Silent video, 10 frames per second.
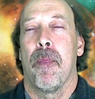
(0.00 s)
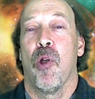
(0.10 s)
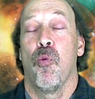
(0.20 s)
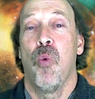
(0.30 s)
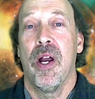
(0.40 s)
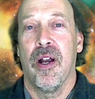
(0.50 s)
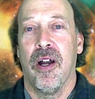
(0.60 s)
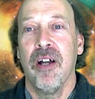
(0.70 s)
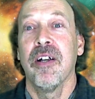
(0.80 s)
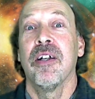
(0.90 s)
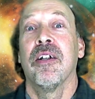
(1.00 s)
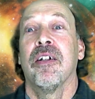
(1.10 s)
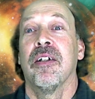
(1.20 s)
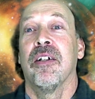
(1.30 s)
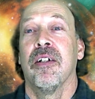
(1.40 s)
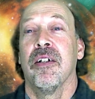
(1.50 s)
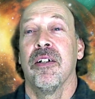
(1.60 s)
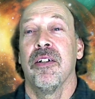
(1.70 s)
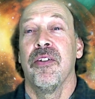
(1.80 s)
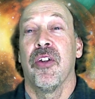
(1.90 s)
where
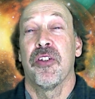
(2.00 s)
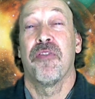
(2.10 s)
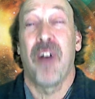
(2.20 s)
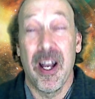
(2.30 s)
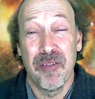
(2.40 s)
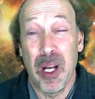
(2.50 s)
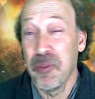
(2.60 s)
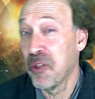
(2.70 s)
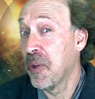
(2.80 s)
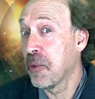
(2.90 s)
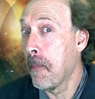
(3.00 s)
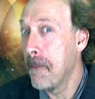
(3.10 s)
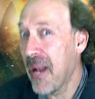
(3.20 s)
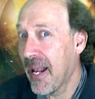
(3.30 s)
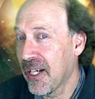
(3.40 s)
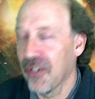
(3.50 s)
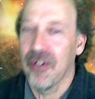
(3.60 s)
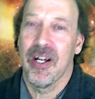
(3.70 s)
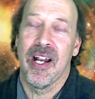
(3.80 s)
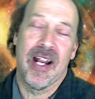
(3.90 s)
there's five times as much
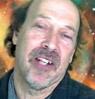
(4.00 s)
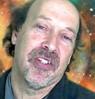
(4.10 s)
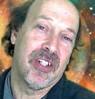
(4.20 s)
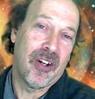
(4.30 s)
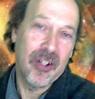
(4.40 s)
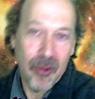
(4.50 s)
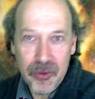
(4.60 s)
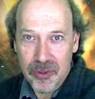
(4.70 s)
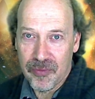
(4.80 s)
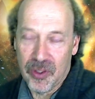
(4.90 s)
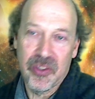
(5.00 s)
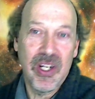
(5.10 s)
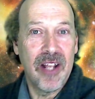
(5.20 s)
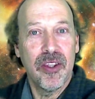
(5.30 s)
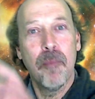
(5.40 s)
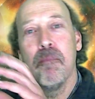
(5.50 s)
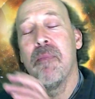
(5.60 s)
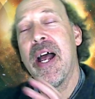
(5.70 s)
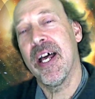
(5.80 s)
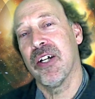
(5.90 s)
matter as in our own universe. And the
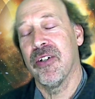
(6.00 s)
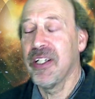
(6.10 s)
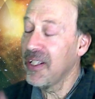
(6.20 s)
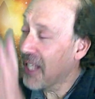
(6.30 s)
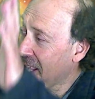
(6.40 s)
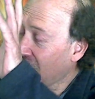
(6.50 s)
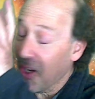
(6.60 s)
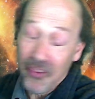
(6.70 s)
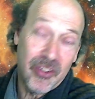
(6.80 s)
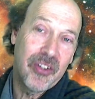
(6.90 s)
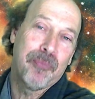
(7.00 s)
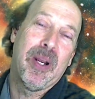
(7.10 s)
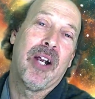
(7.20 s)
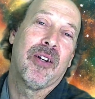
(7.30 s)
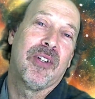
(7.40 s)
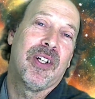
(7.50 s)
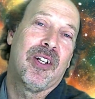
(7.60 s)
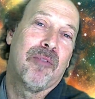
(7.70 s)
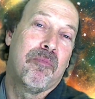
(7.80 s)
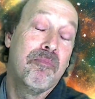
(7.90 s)
matter in that other
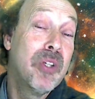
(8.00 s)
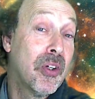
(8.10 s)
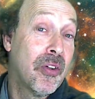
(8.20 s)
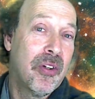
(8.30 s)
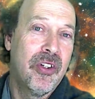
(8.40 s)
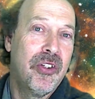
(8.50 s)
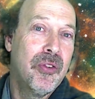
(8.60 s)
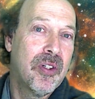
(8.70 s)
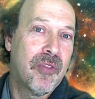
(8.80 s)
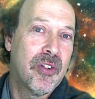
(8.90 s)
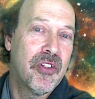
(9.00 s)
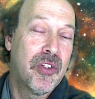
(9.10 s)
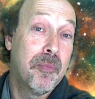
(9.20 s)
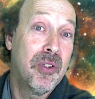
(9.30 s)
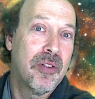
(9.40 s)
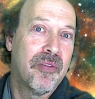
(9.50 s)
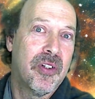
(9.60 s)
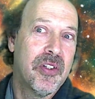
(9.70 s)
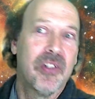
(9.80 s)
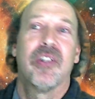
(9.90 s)
parallel mirror universe, the
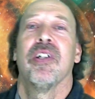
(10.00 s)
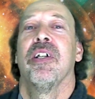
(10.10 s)
mirrorverse,